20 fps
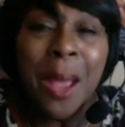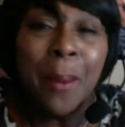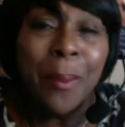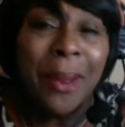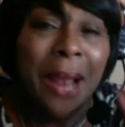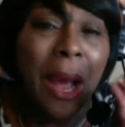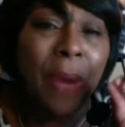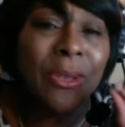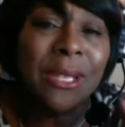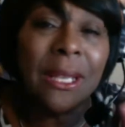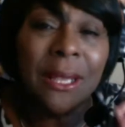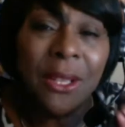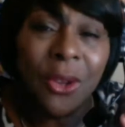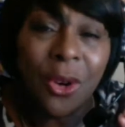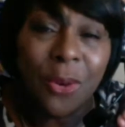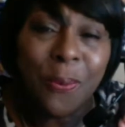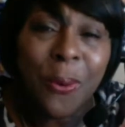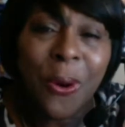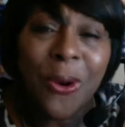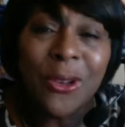But I was a
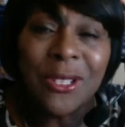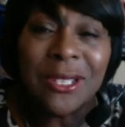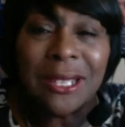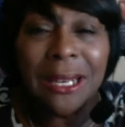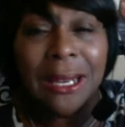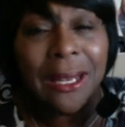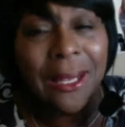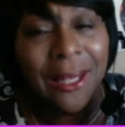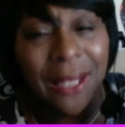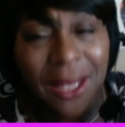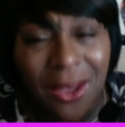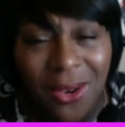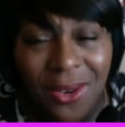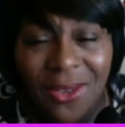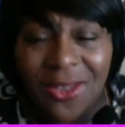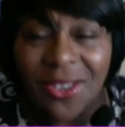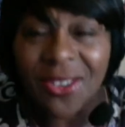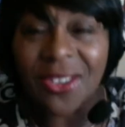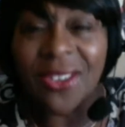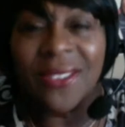little person, a
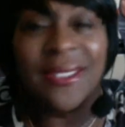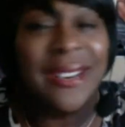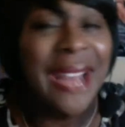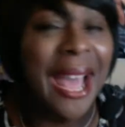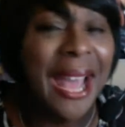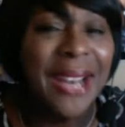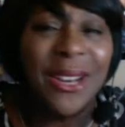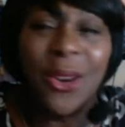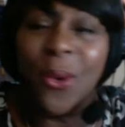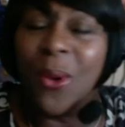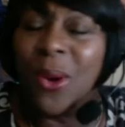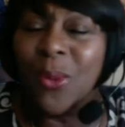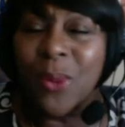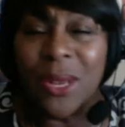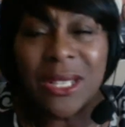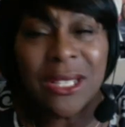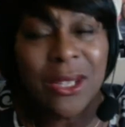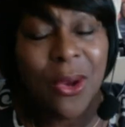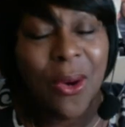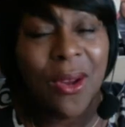little girl, not knowing
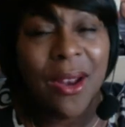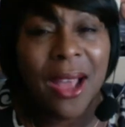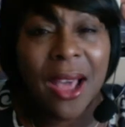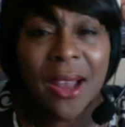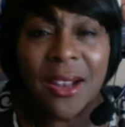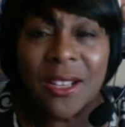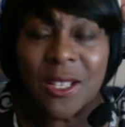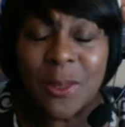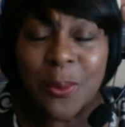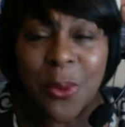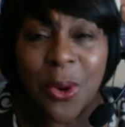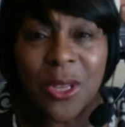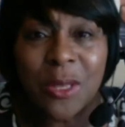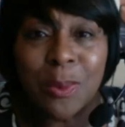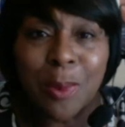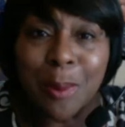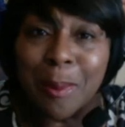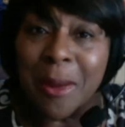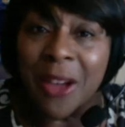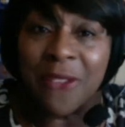what's going on in sports.
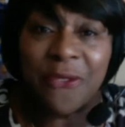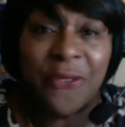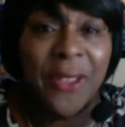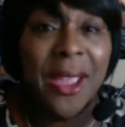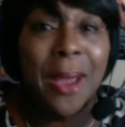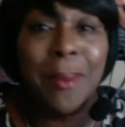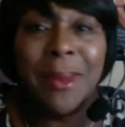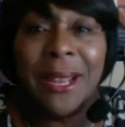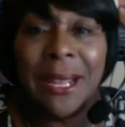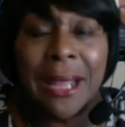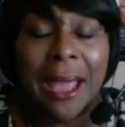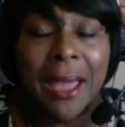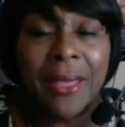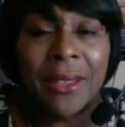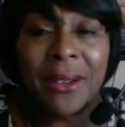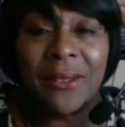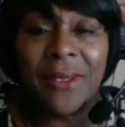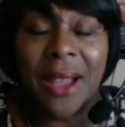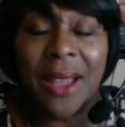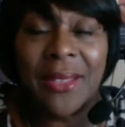But my family
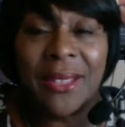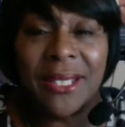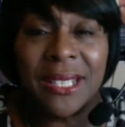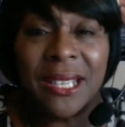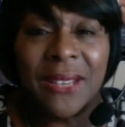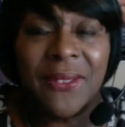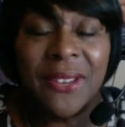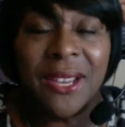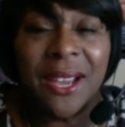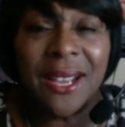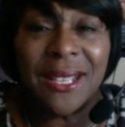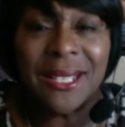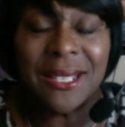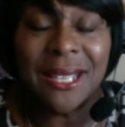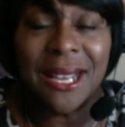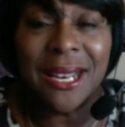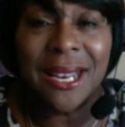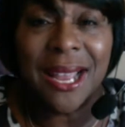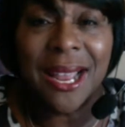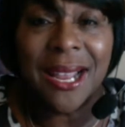gathered around the TV on
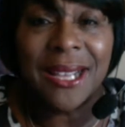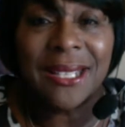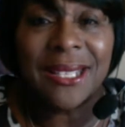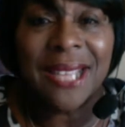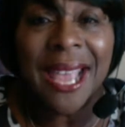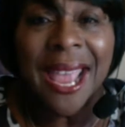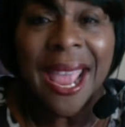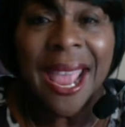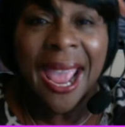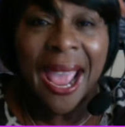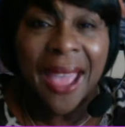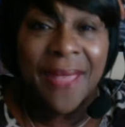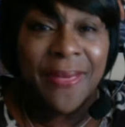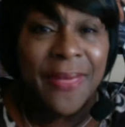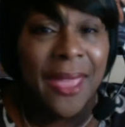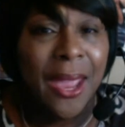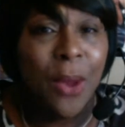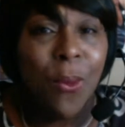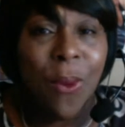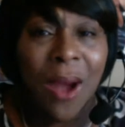Sundays,
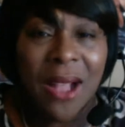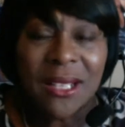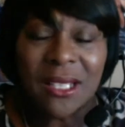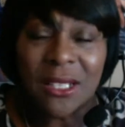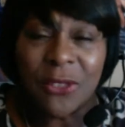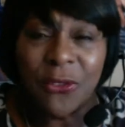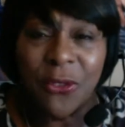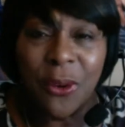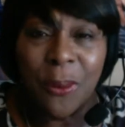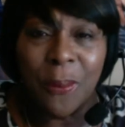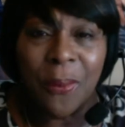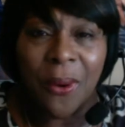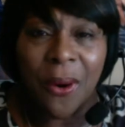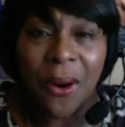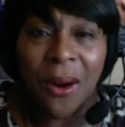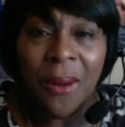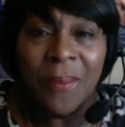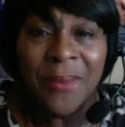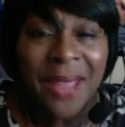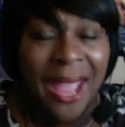and they watched
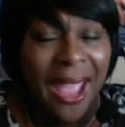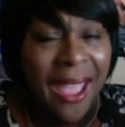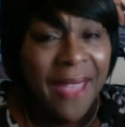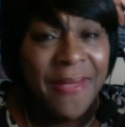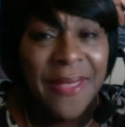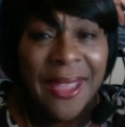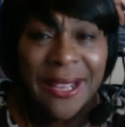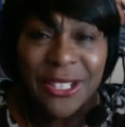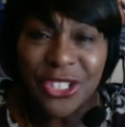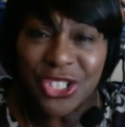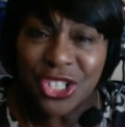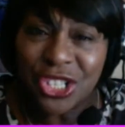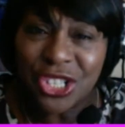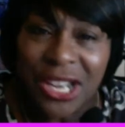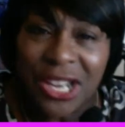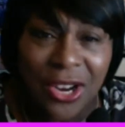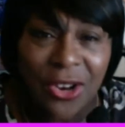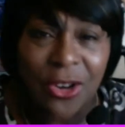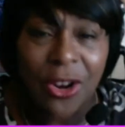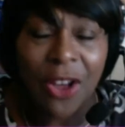football, and they
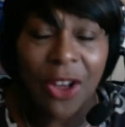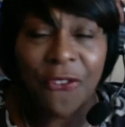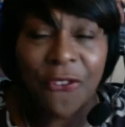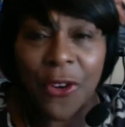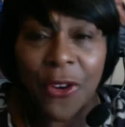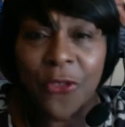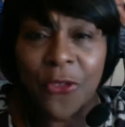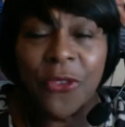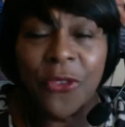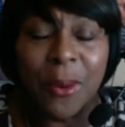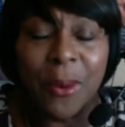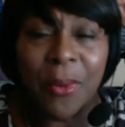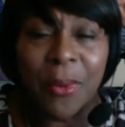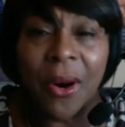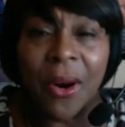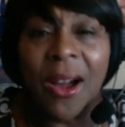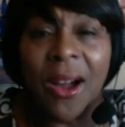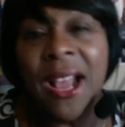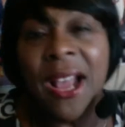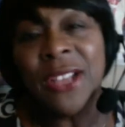cheered off for
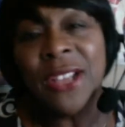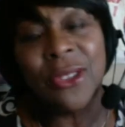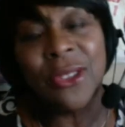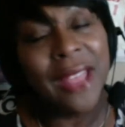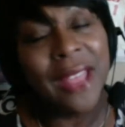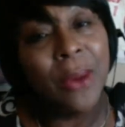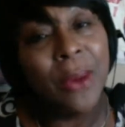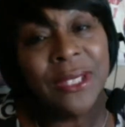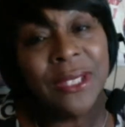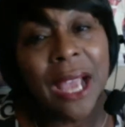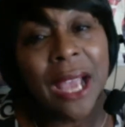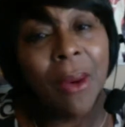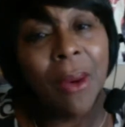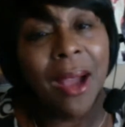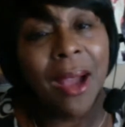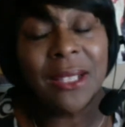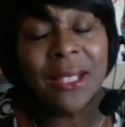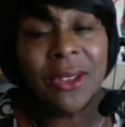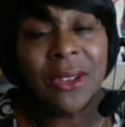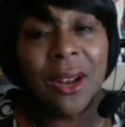football. So that was how
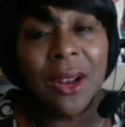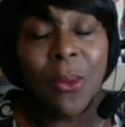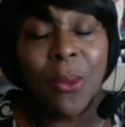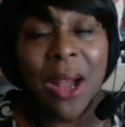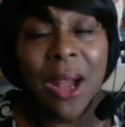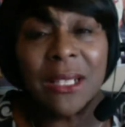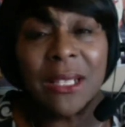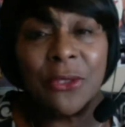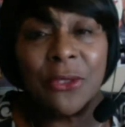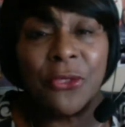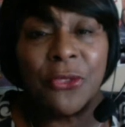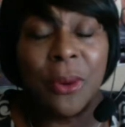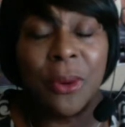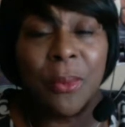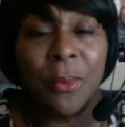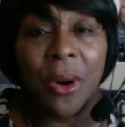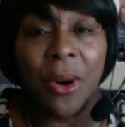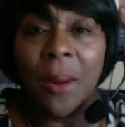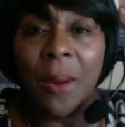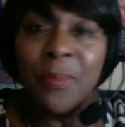I started watching
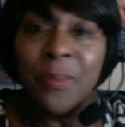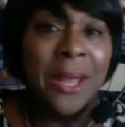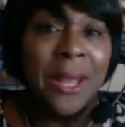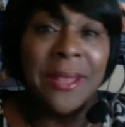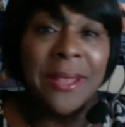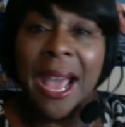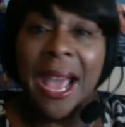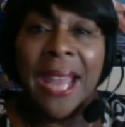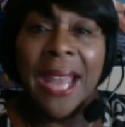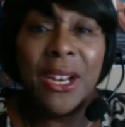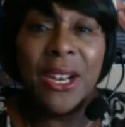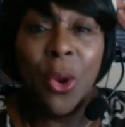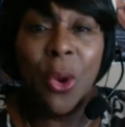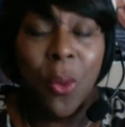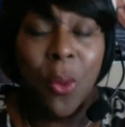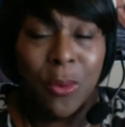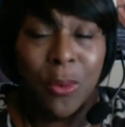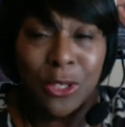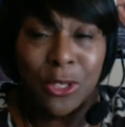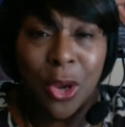football. Now, I didn't know
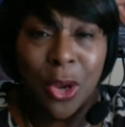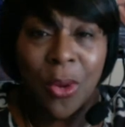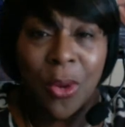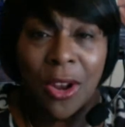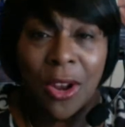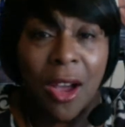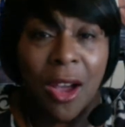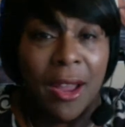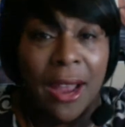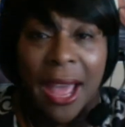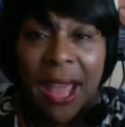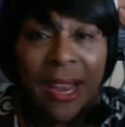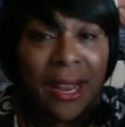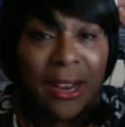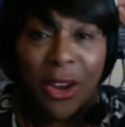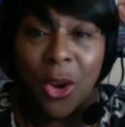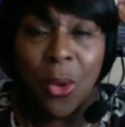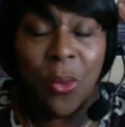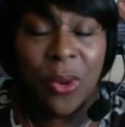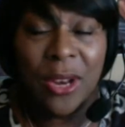what was going on. I
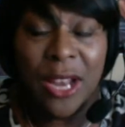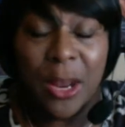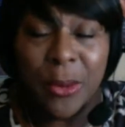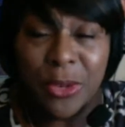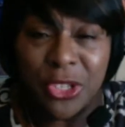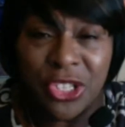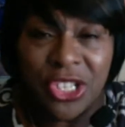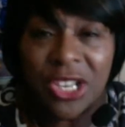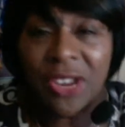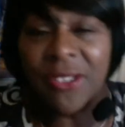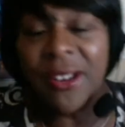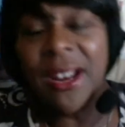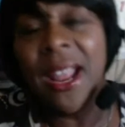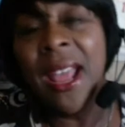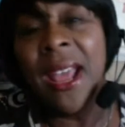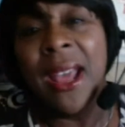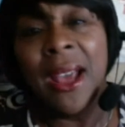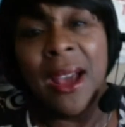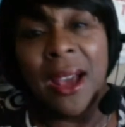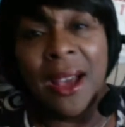didn't know when they were cheering.
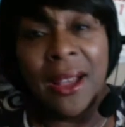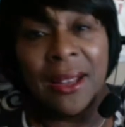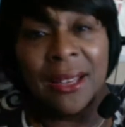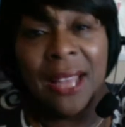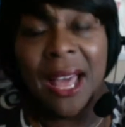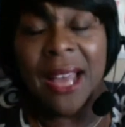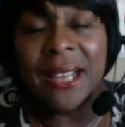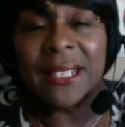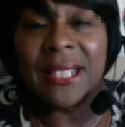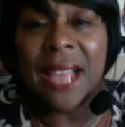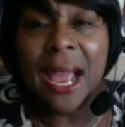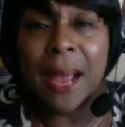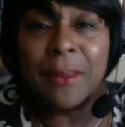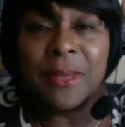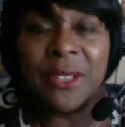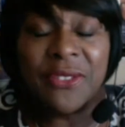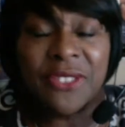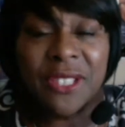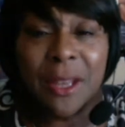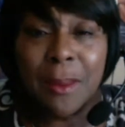A lot of
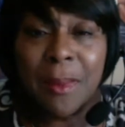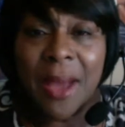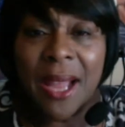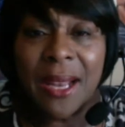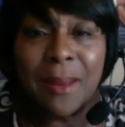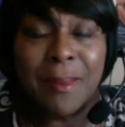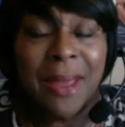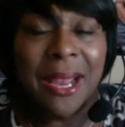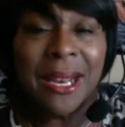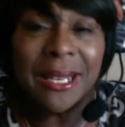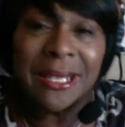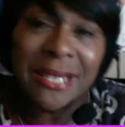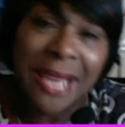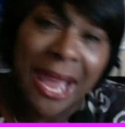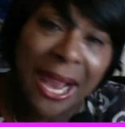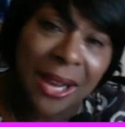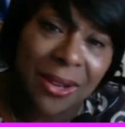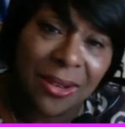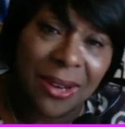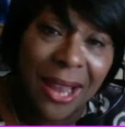times, if somebody made a
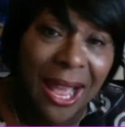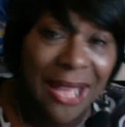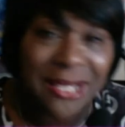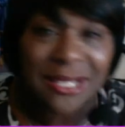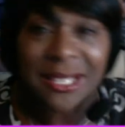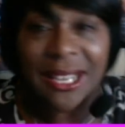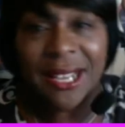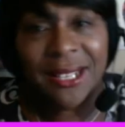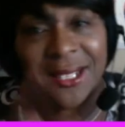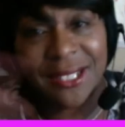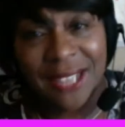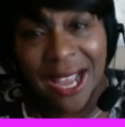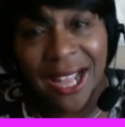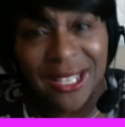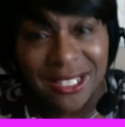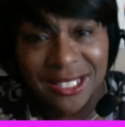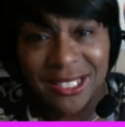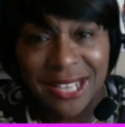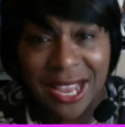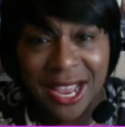tackle, I said,
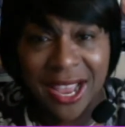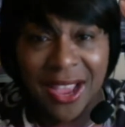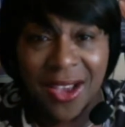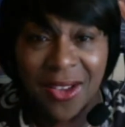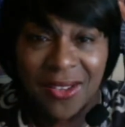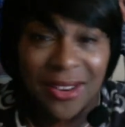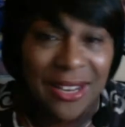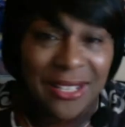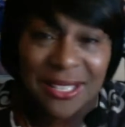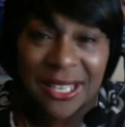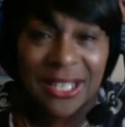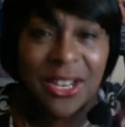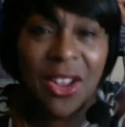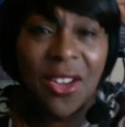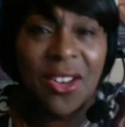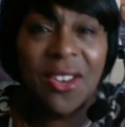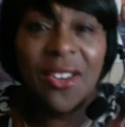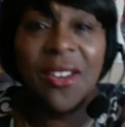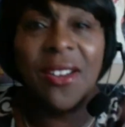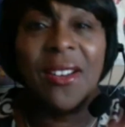touchdown. And it's like,
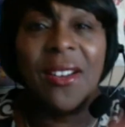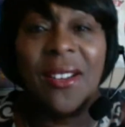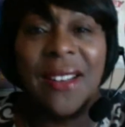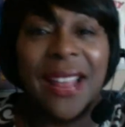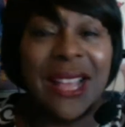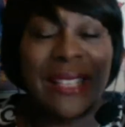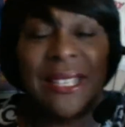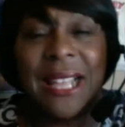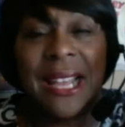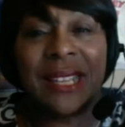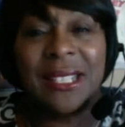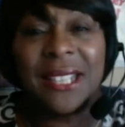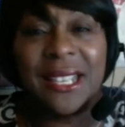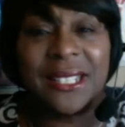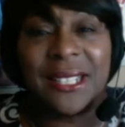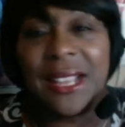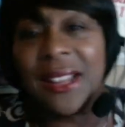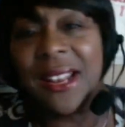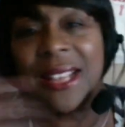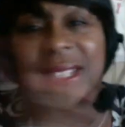no, that's not a
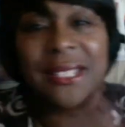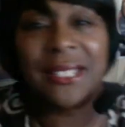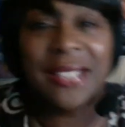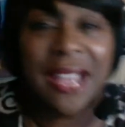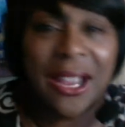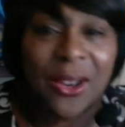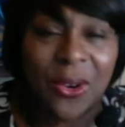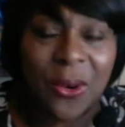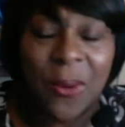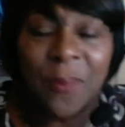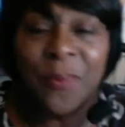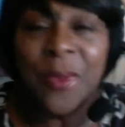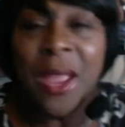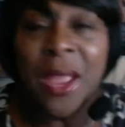touchdown, that's a tackle.